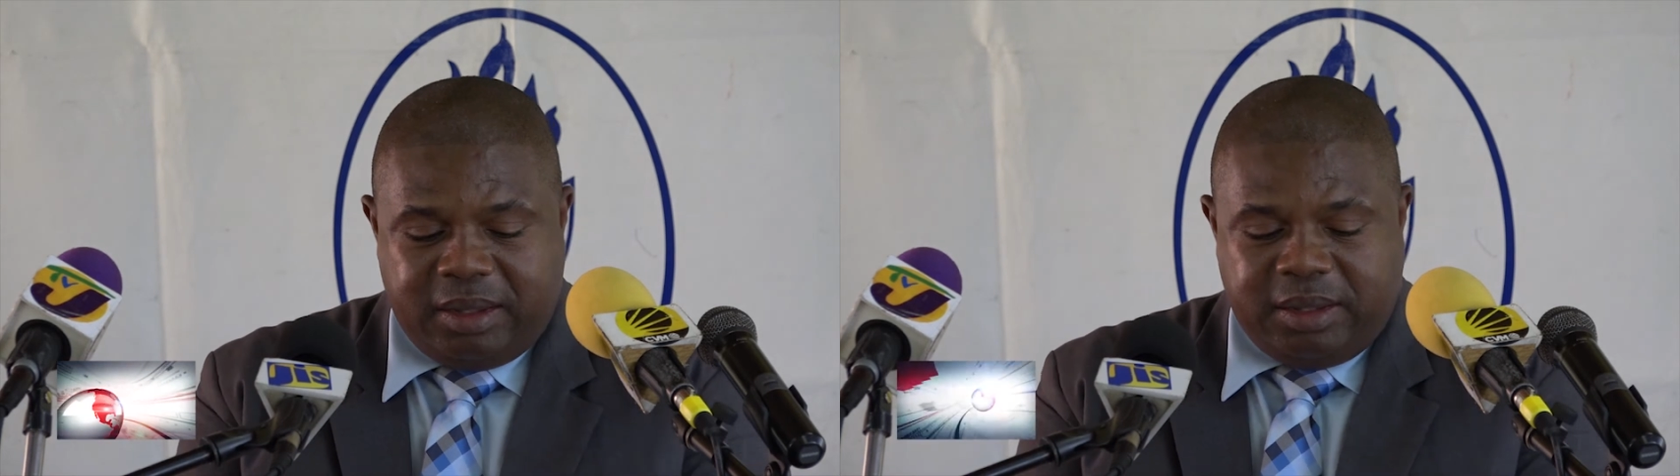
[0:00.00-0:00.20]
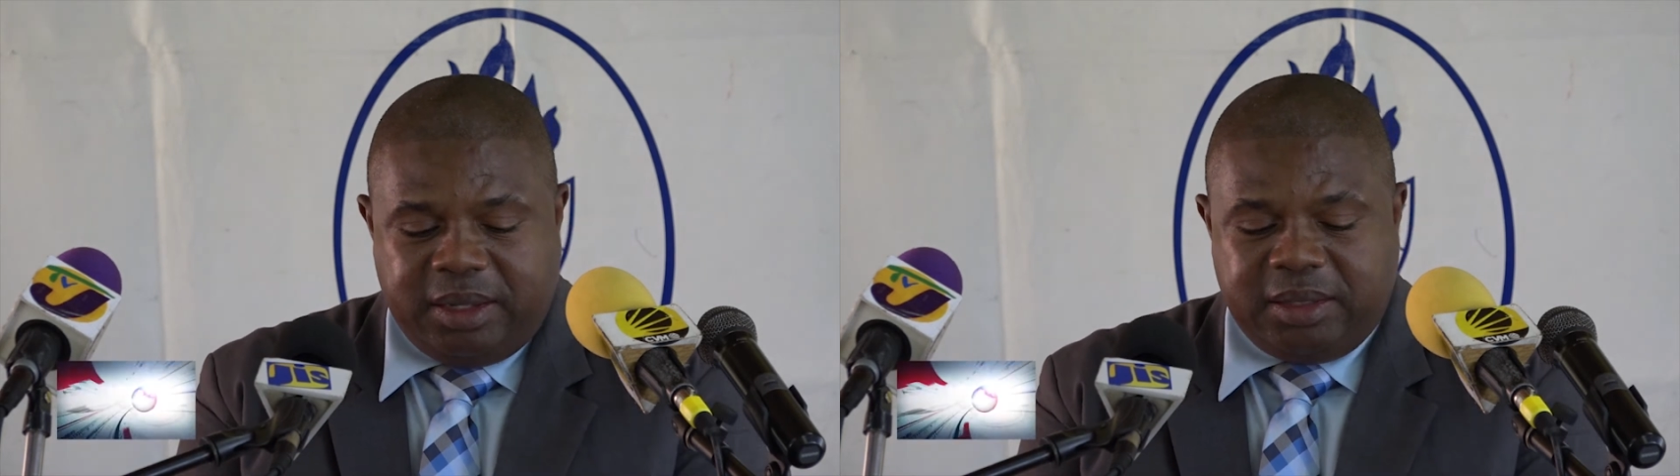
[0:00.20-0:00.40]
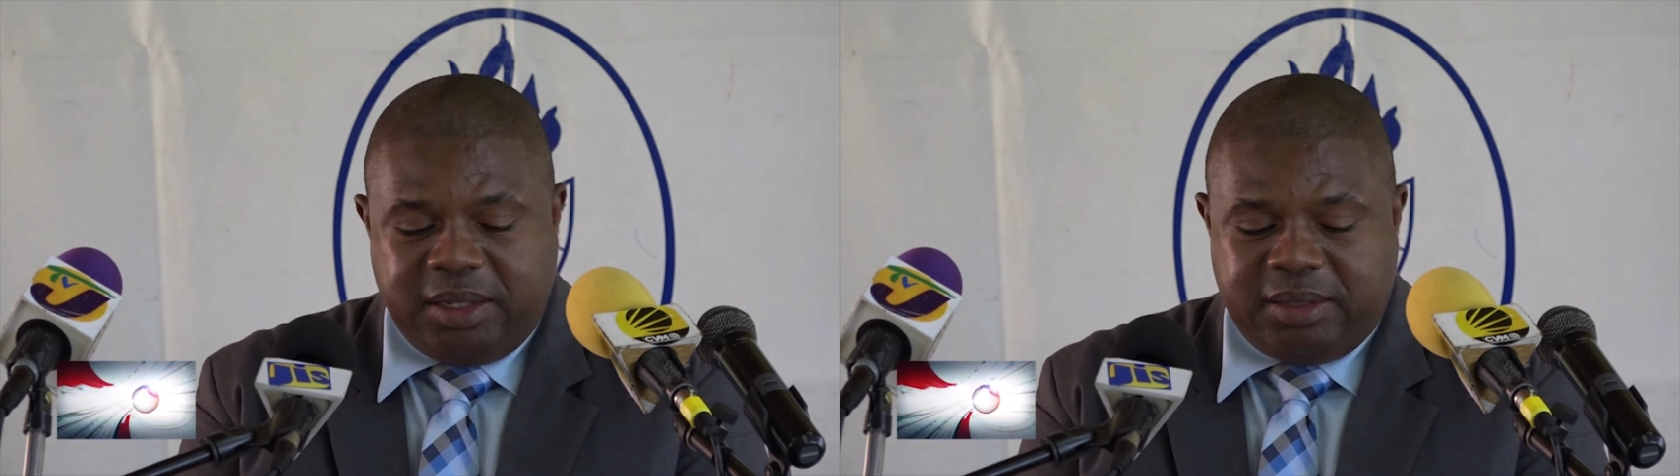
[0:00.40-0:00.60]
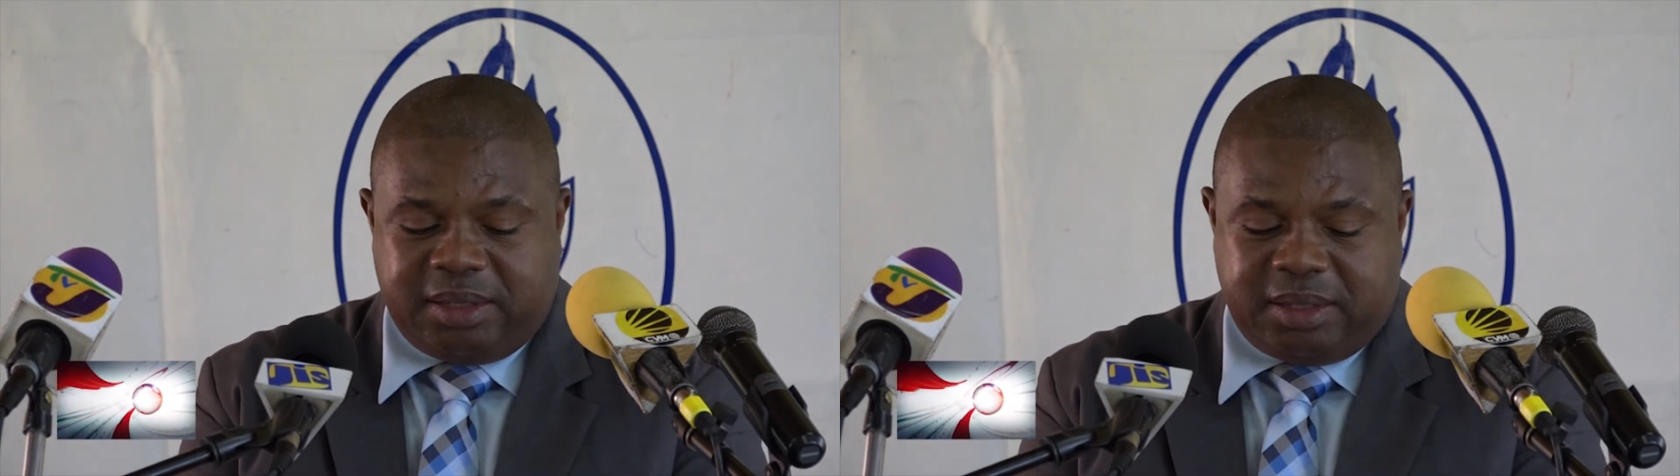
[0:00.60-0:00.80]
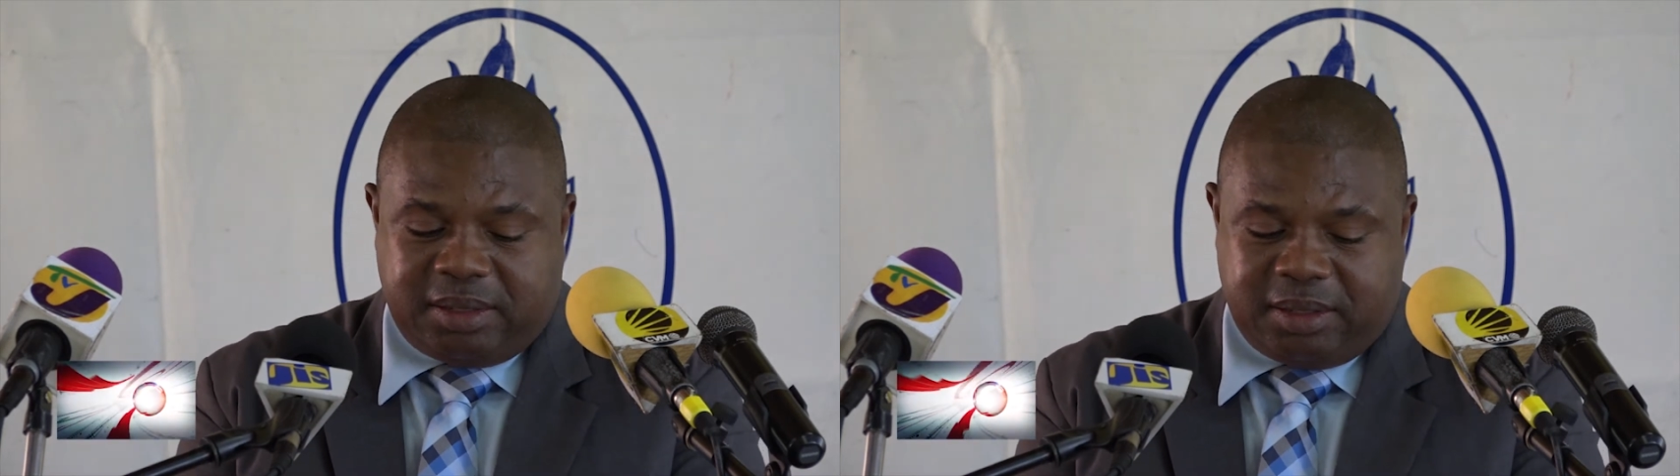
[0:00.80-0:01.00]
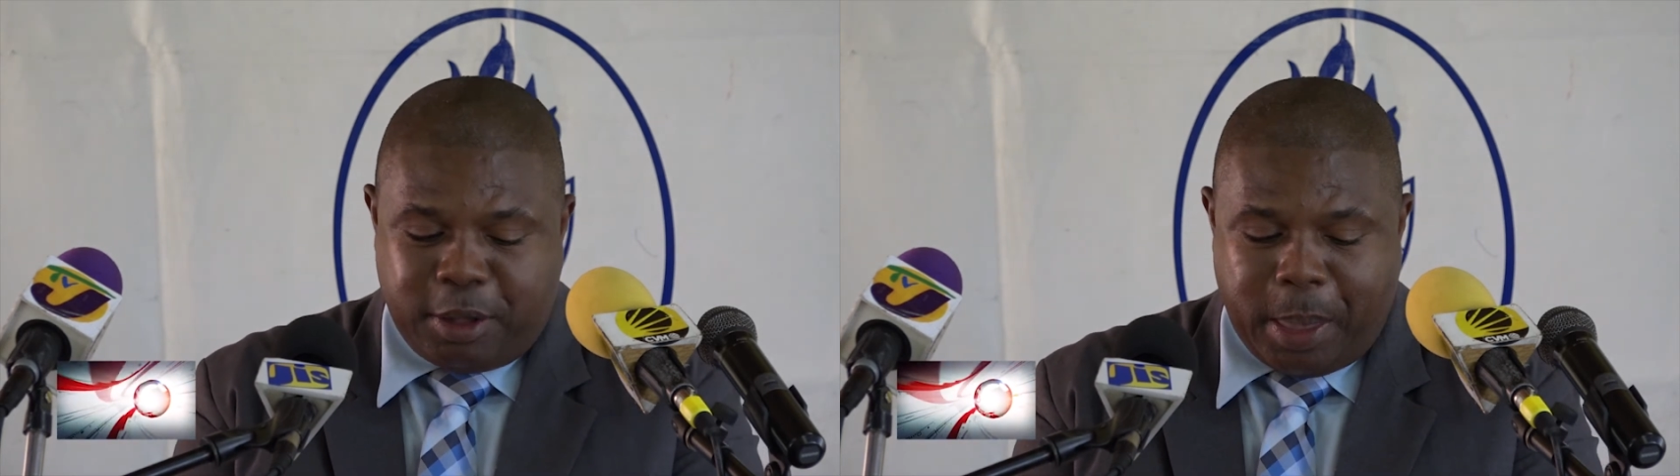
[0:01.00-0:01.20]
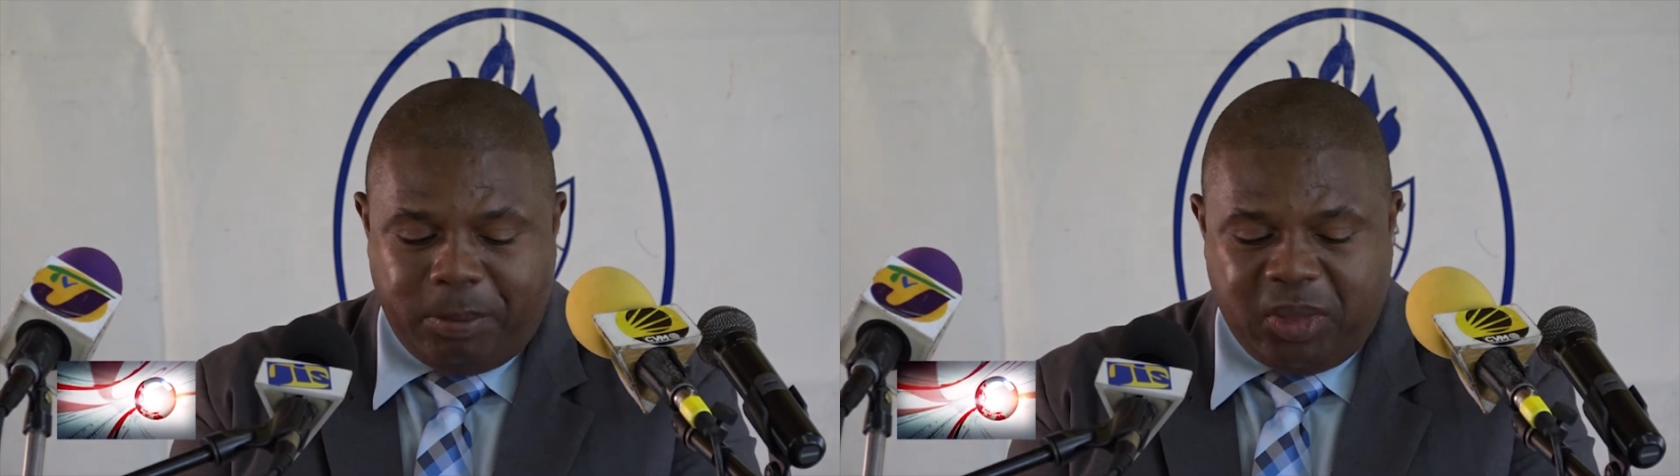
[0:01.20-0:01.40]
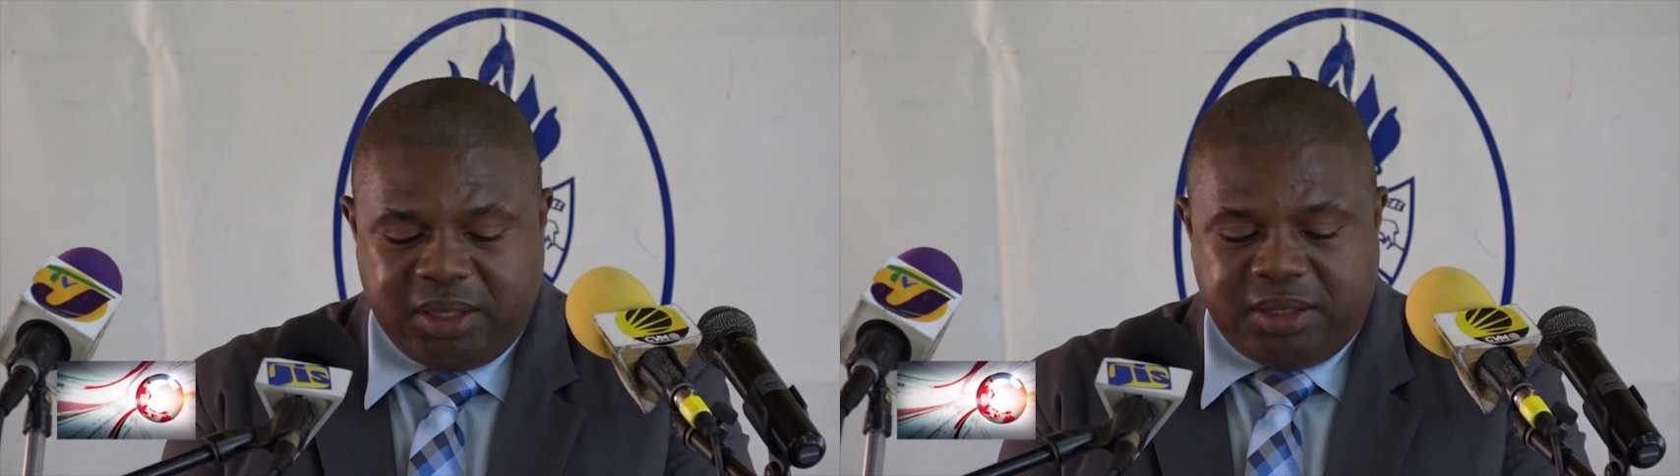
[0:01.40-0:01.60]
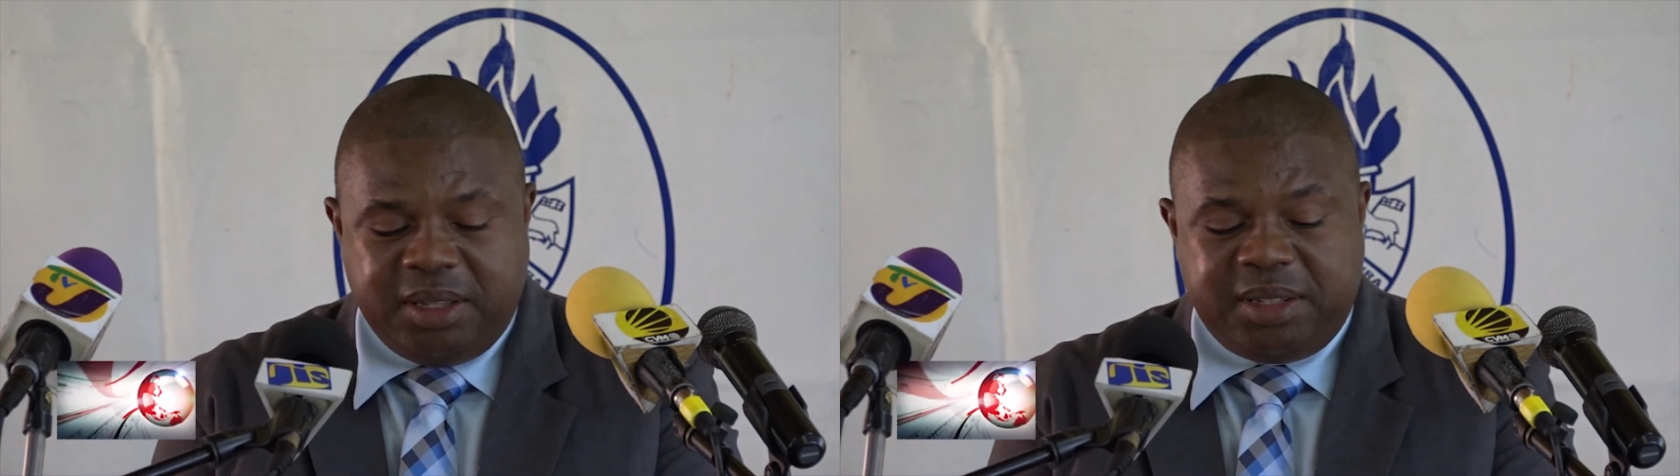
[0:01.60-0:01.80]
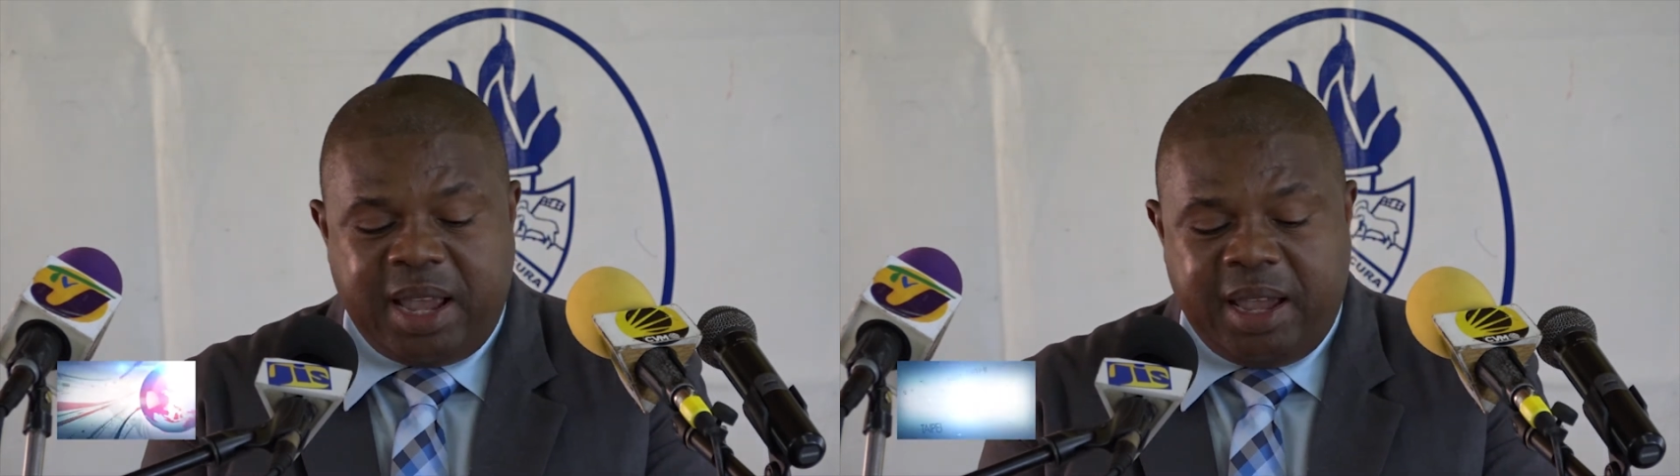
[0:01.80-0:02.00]
It is the
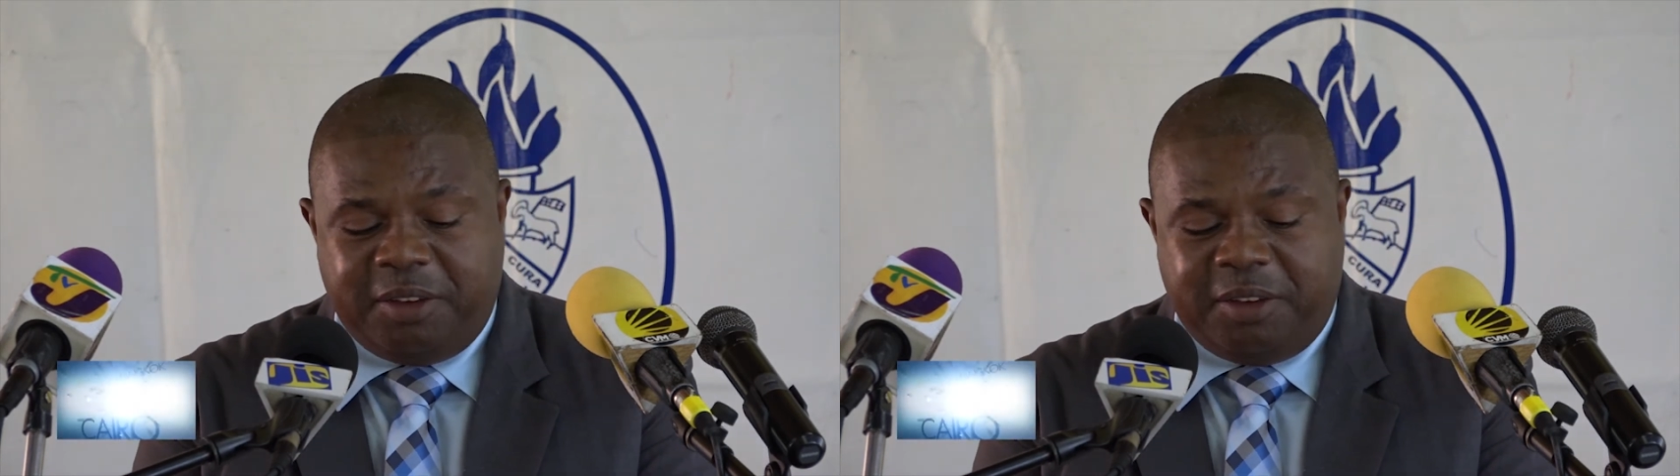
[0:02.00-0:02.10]
desire